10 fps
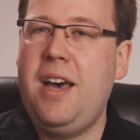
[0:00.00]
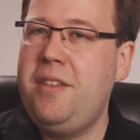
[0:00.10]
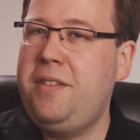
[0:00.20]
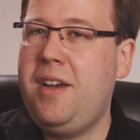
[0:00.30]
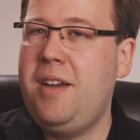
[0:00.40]

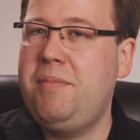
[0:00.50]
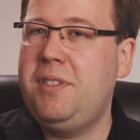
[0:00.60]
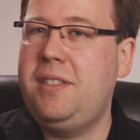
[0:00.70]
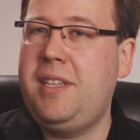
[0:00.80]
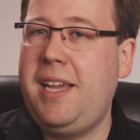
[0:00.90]
Other
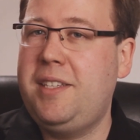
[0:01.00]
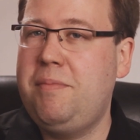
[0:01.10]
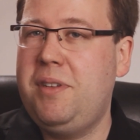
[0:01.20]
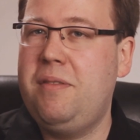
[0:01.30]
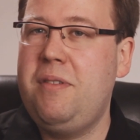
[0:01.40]
times it takes
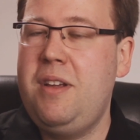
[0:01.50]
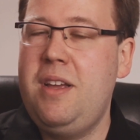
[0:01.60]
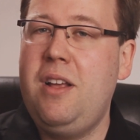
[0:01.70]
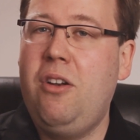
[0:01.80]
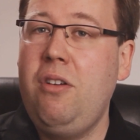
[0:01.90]
a bit
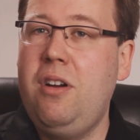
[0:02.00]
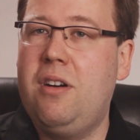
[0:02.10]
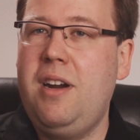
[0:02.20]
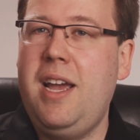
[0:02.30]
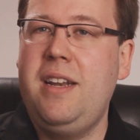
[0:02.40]

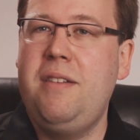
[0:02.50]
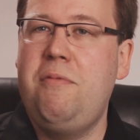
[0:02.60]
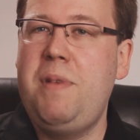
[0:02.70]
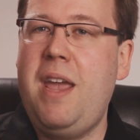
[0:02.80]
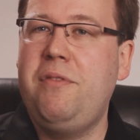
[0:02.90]
longer, and
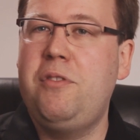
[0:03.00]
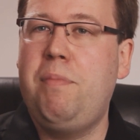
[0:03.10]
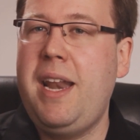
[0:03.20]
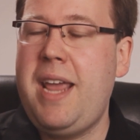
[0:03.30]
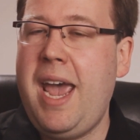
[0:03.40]
we have to
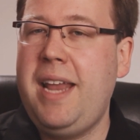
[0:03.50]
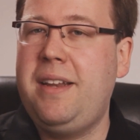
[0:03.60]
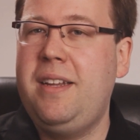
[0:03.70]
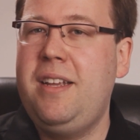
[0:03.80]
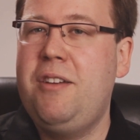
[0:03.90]
plan
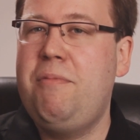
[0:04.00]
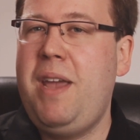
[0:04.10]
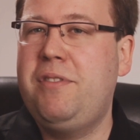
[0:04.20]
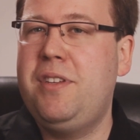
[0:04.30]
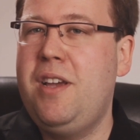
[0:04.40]
ahead.
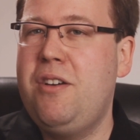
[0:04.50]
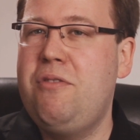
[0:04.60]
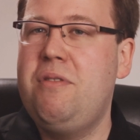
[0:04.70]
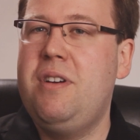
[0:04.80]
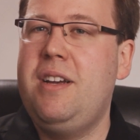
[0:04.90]
We have to
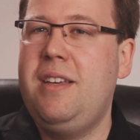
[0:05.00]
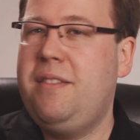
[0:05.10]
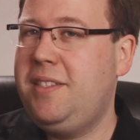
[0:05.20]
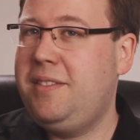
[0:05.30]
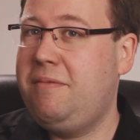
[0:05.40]
know
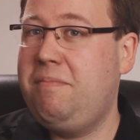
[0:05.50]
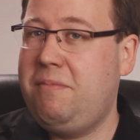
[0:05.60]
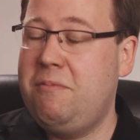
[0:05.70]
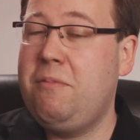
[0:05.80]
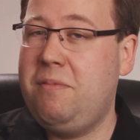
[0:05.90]
this
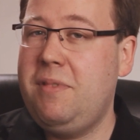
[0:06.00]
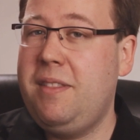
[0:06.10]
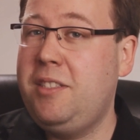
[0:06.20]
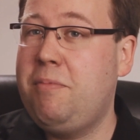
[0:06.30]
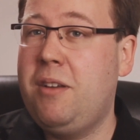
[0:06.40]

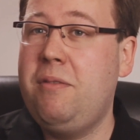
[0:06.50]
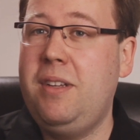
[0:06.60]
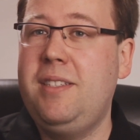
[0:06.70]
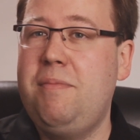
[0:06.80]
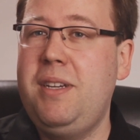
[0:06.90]

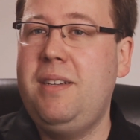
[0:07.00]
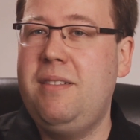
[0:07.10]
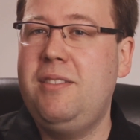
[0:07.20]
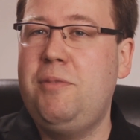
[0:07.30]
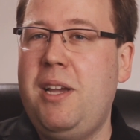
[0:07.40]
one is a
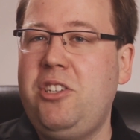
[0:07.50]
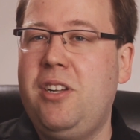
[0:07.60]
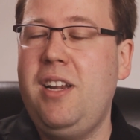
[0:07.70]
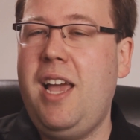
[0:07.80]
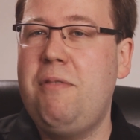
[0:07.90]
bit
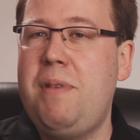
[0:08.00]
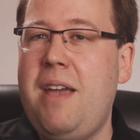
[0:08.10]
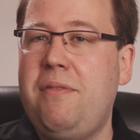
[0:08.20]
special, and